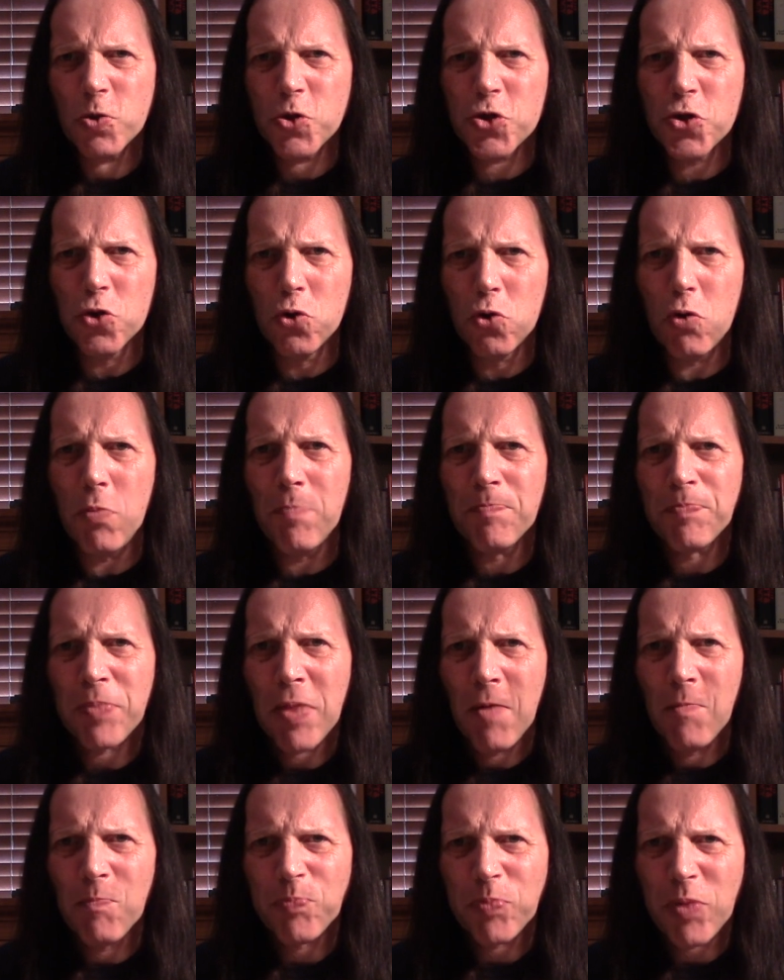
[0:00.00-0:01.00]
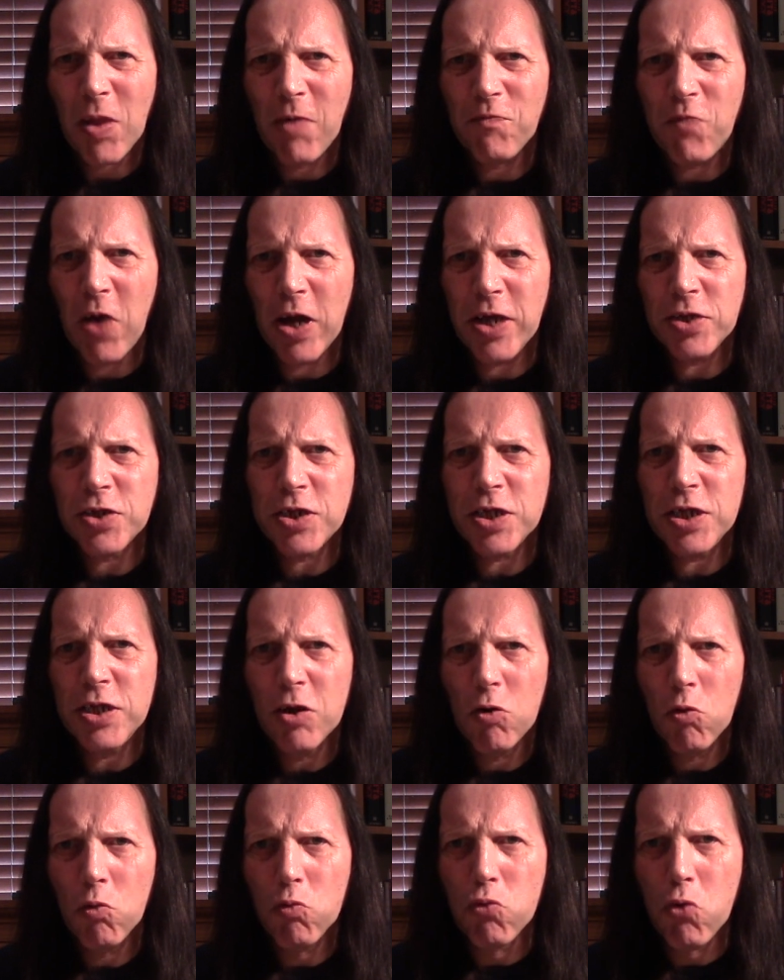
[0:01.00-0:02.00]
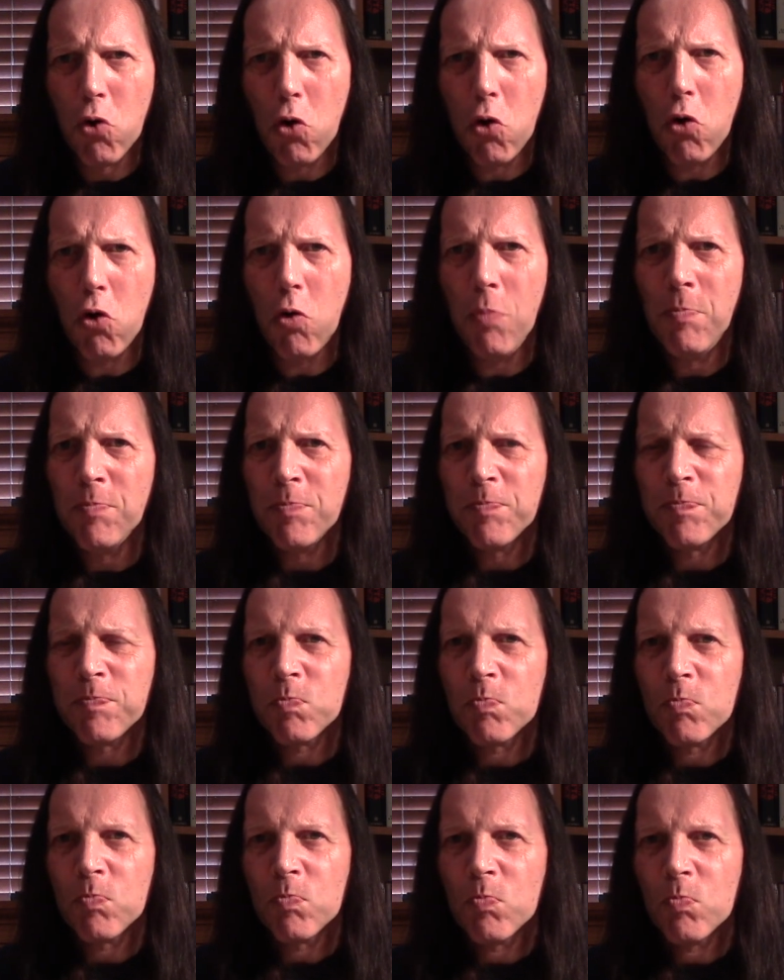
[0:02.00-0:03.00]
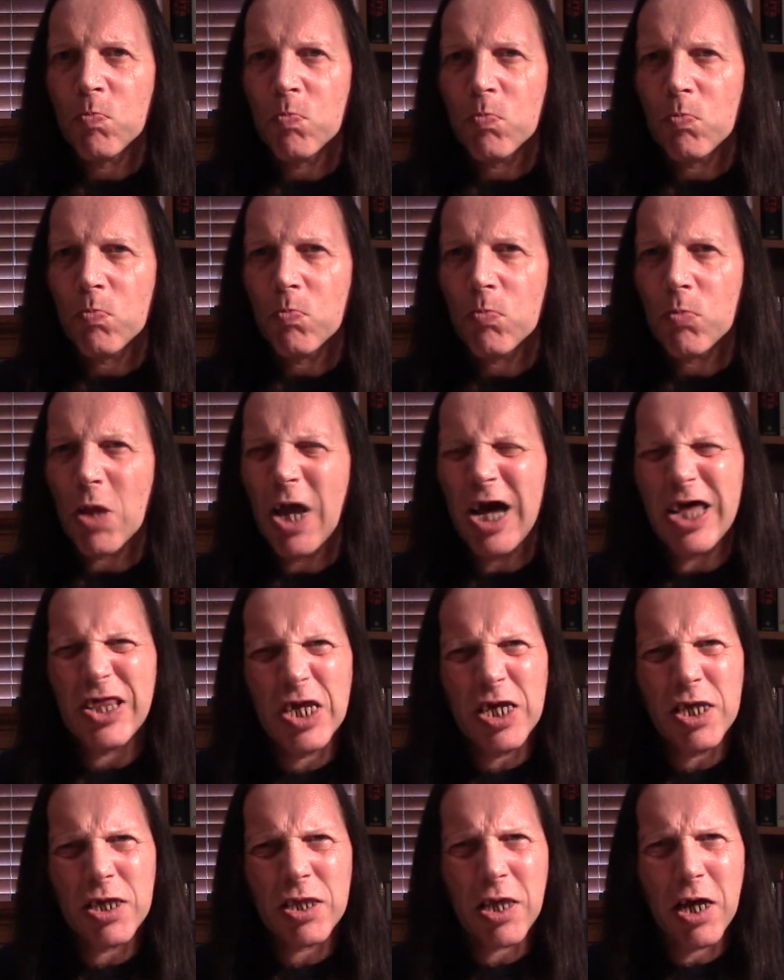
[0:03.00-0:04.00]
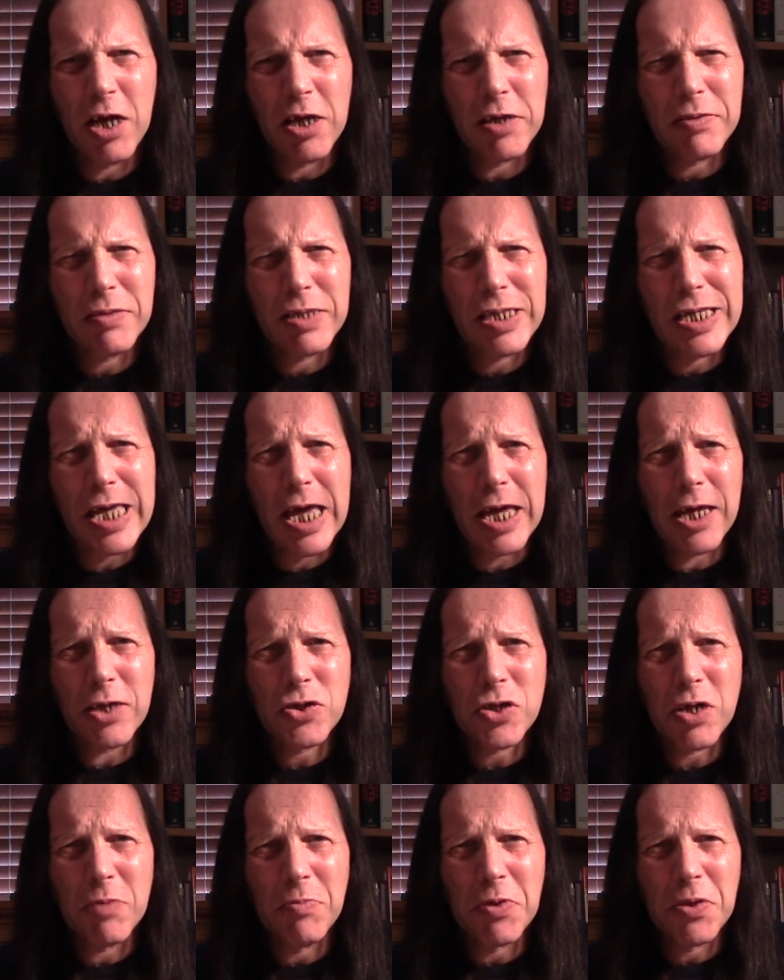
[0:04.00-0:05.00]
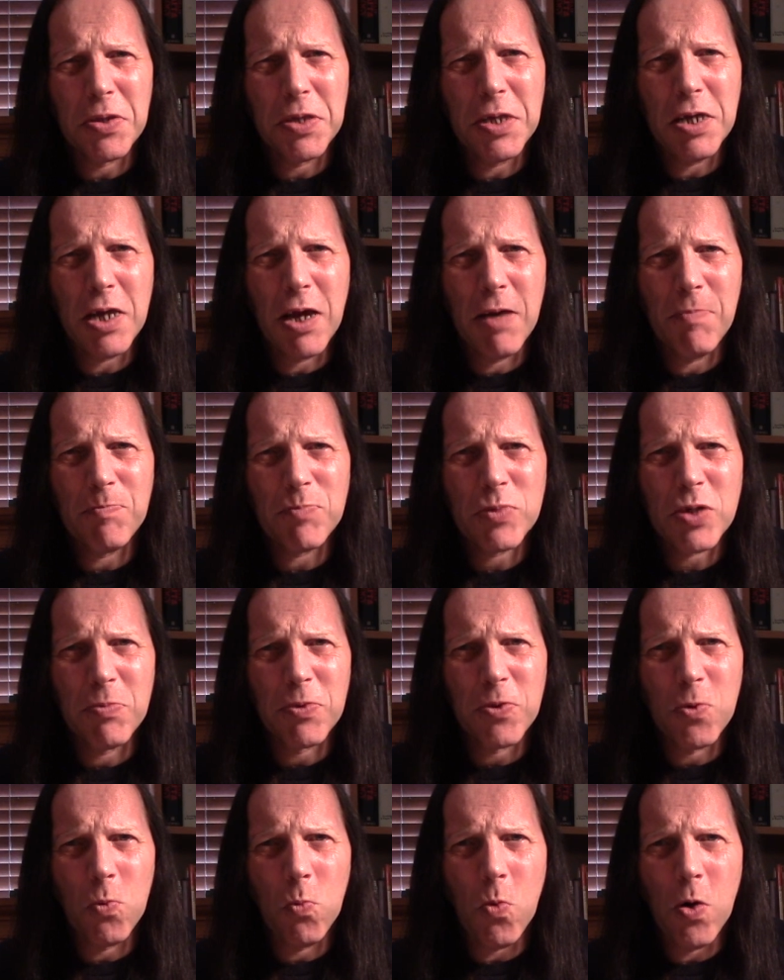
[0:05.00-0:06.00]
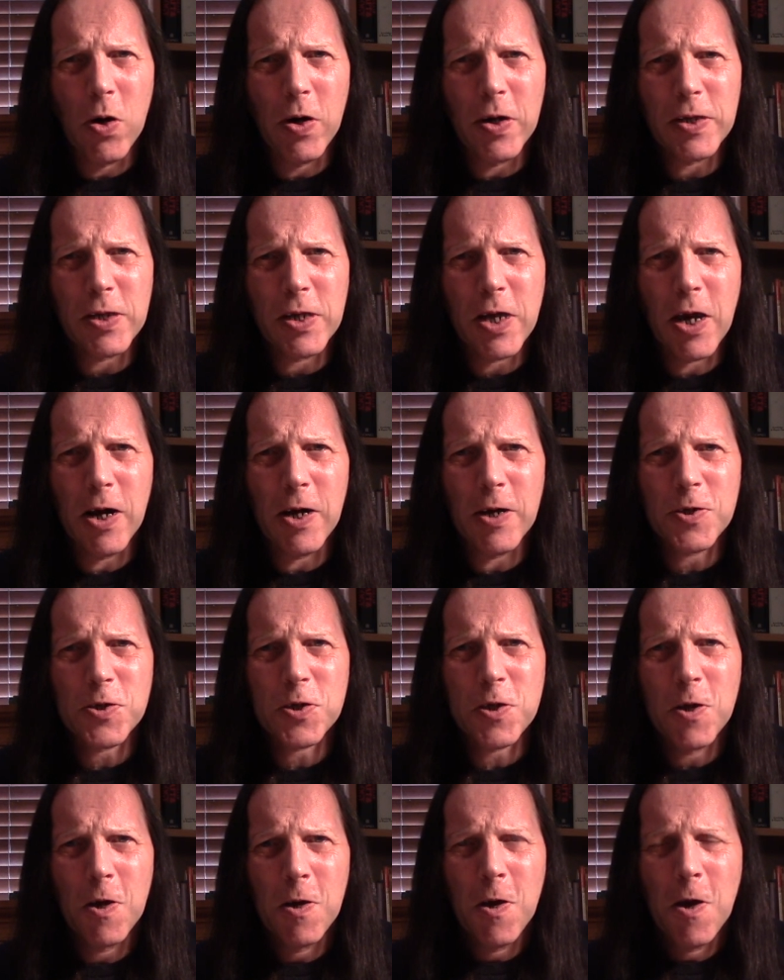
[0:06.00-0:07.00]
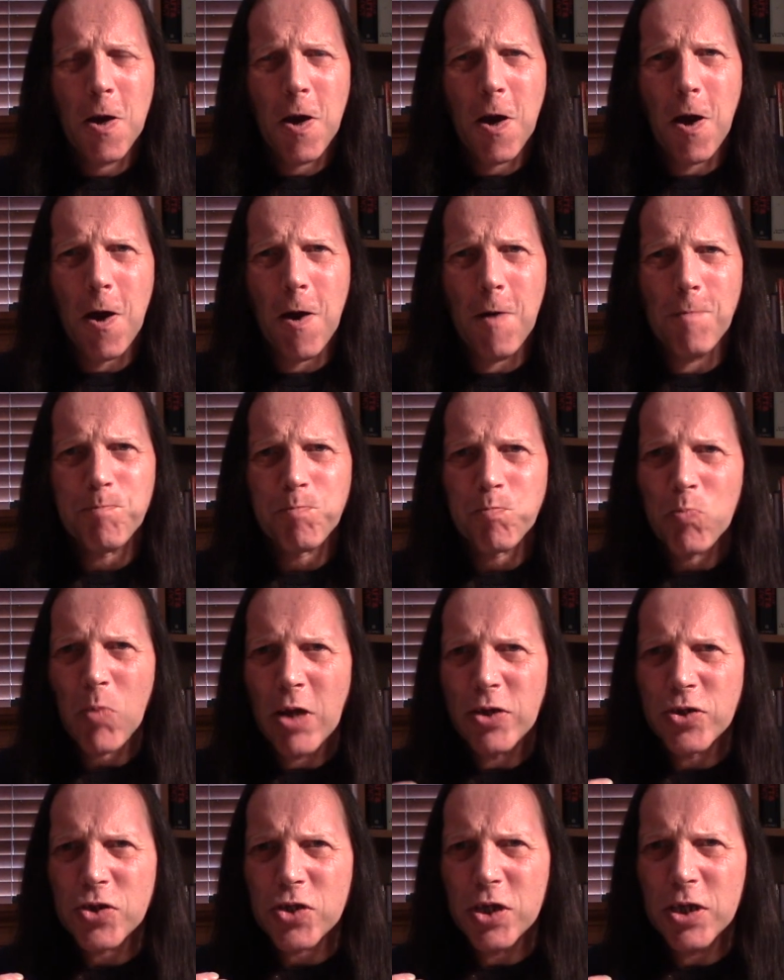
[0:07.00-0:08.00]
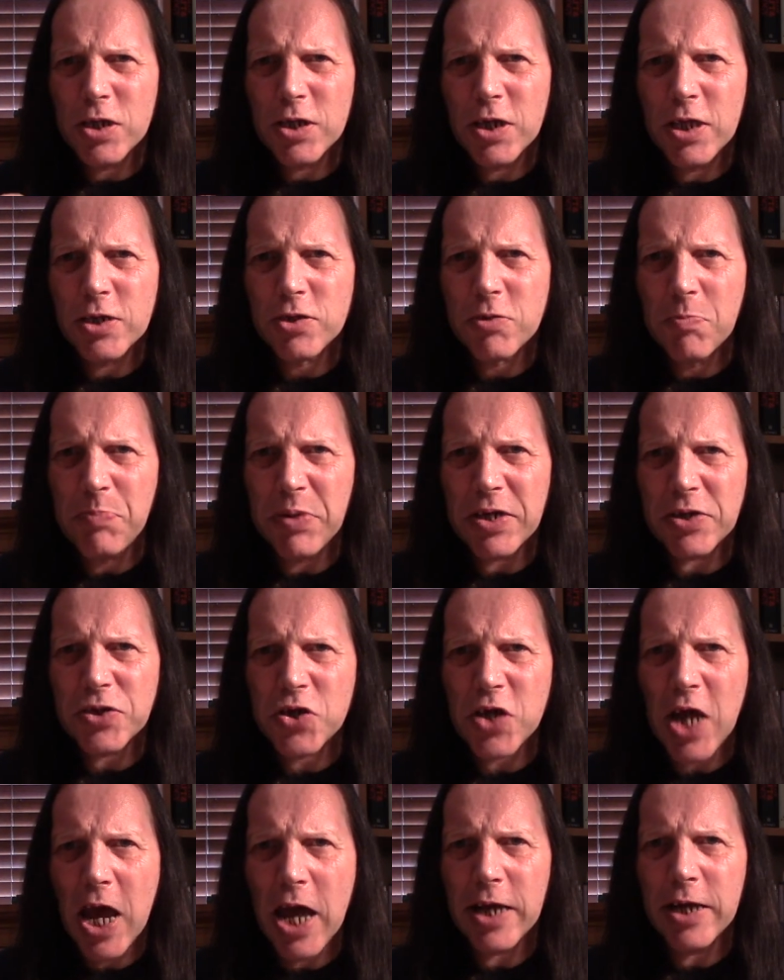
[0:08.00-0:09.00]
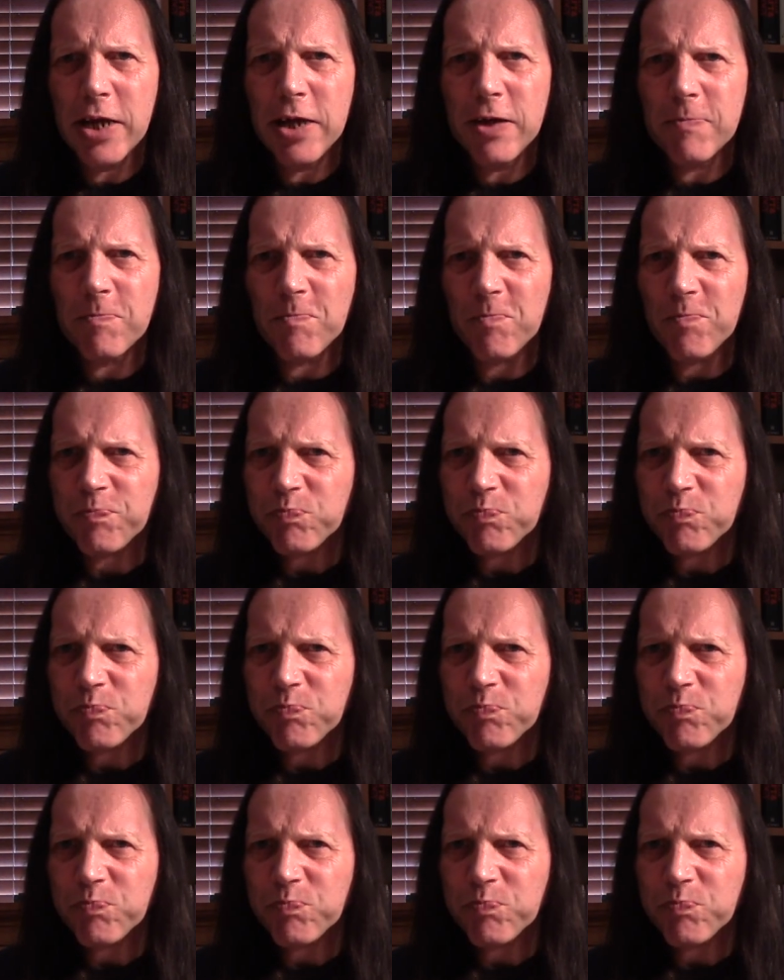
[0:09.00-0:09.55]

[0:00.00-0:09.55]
short, painty, raw. I think I'm getting some of the wine cask. Certainly there's a bit of tannin,